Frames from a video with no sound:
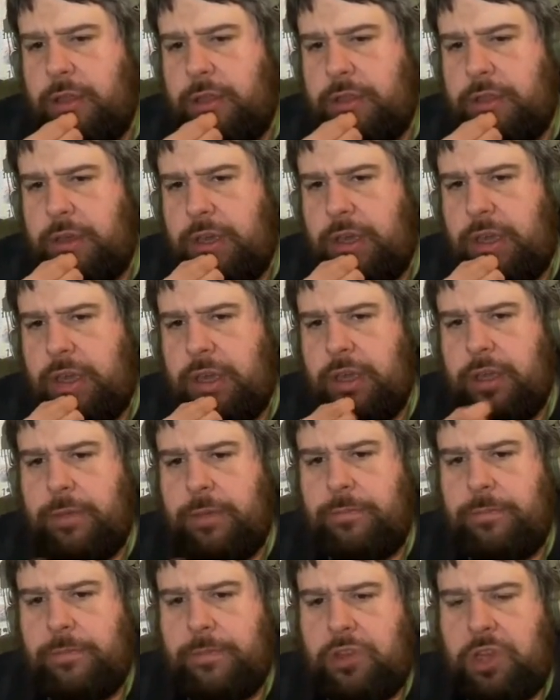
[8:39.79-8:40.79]

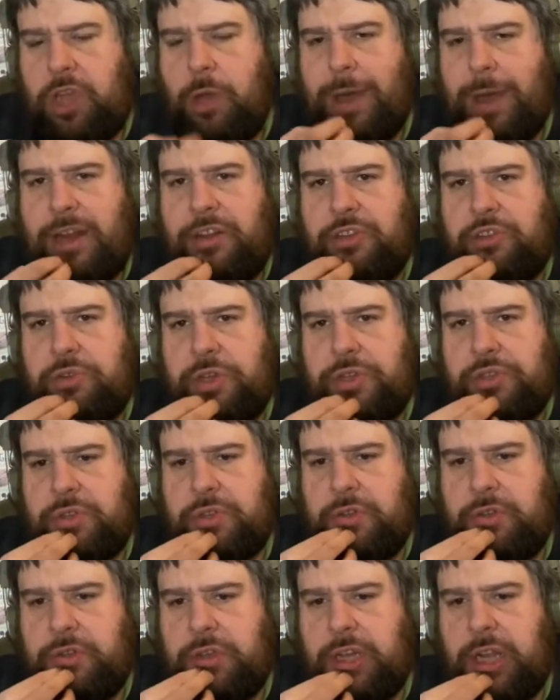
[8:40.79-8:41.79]
the um, new entries
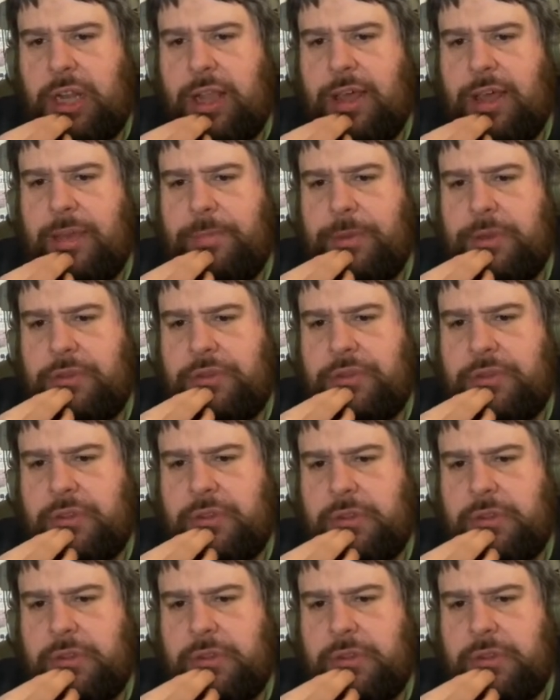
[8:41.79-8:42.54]
and climbers.